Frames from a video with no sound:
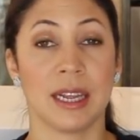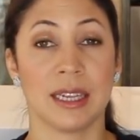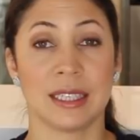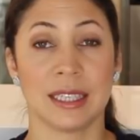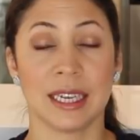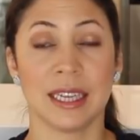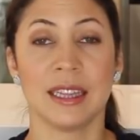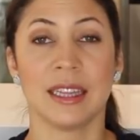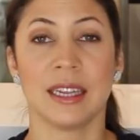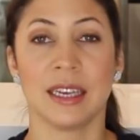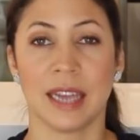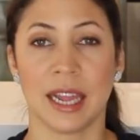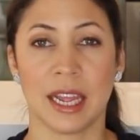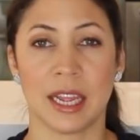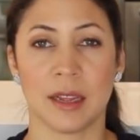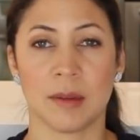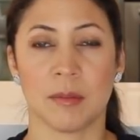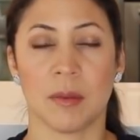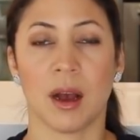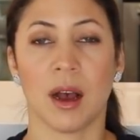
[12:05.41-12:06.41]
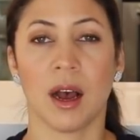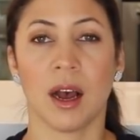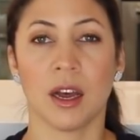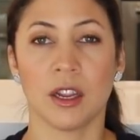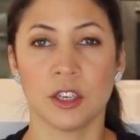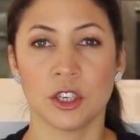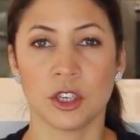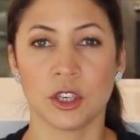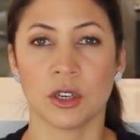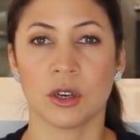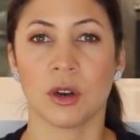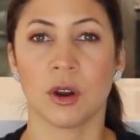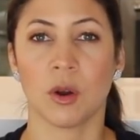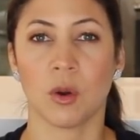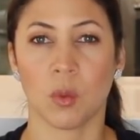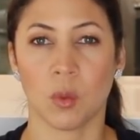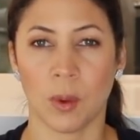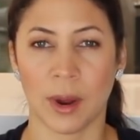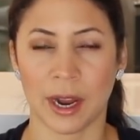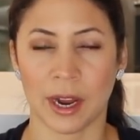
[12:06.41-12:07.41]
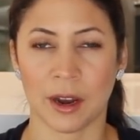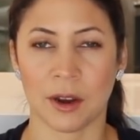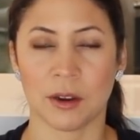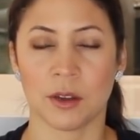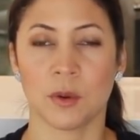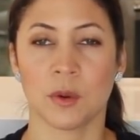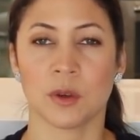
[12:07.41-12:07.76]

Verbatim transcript: it's in the name, underwear.